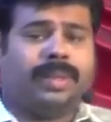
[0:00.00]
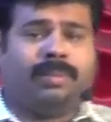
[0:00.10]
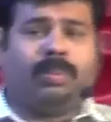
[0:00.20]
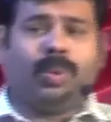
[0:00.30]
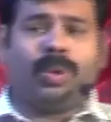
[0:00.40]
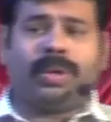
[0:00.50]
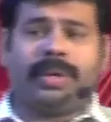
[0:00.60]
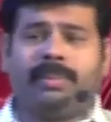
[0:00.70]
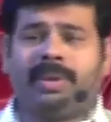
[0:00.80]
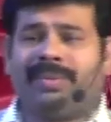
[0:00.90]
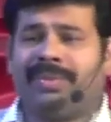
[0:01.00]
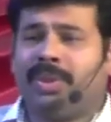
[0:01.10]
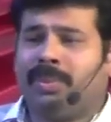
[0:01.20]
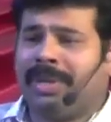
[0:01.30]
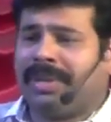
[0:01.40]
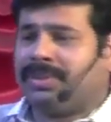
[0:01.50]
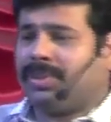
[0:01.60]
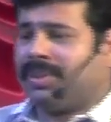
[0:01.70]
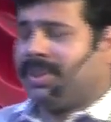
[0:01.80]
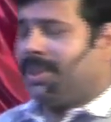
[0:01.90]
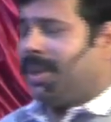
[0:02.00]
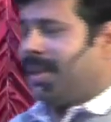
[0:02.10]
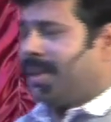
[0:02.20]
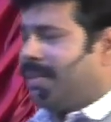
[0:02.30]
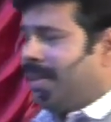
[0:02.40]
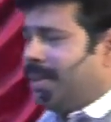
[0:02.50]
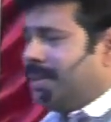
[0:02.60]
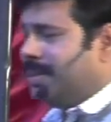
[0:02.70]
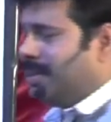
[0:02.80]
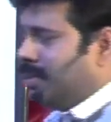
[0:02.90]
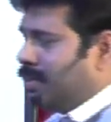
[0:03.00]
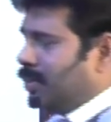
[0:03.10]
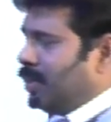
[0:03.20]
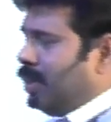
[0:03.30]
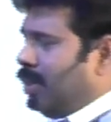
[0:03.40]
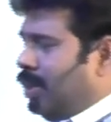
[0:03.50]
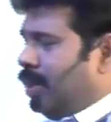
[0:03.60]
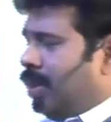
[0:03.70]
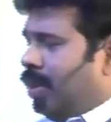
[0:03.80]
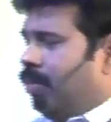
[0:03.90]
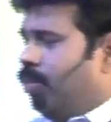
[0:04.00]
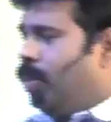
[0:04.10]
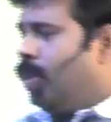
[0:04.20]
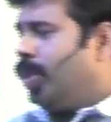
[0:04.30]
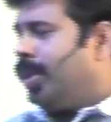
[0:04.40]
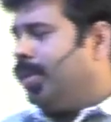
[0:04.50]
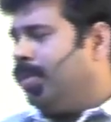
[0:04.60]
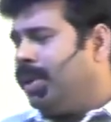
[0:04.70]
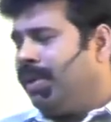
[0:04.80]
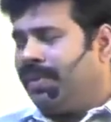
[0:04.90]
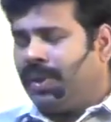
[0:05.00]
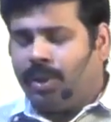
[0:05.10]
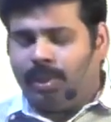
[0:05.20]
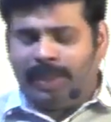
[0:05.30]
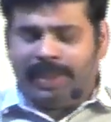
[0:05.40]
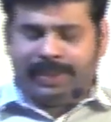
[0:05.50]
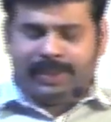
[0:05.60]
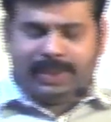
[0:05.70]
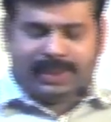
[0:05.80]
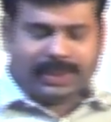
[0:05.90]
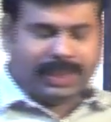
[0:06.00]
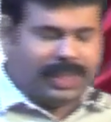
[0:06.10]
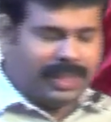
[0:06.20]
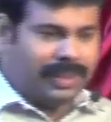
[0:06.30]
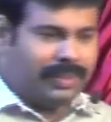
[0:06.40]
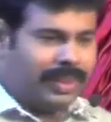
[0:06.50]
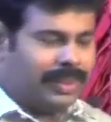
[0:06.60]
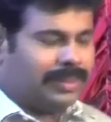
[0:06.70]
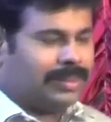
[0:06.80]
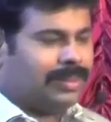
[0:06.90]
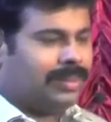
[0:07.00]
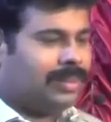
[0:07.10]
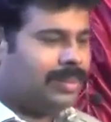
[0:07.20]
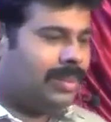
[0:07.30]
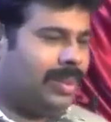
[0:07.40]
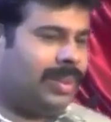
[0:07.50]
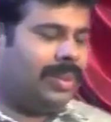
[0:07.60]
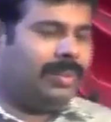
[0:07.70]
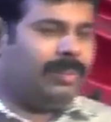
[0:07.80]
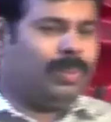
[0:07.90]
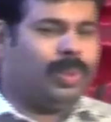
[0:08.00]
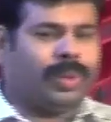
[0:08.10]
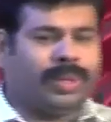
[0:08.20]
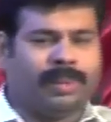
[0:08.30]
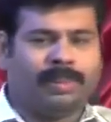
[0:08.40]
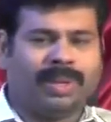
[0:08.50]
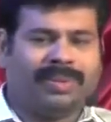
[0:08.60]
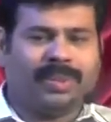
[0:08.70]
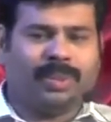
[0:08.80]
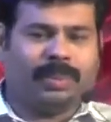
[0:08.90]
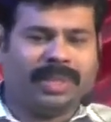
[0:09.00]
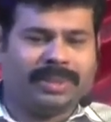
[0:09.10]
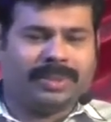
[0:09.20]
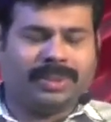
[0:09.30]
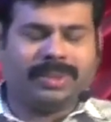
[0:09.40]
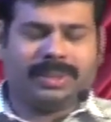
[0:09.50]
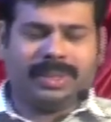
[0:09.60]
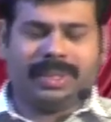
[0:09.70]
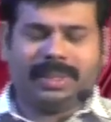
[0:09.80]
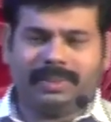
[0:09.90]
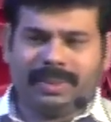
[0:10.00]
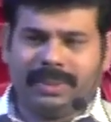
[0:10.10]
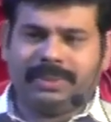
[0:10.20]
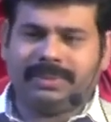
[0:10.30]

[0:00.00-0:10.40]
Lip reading: more number of human resources are required. More number of human resources are required. More number of human resources are required.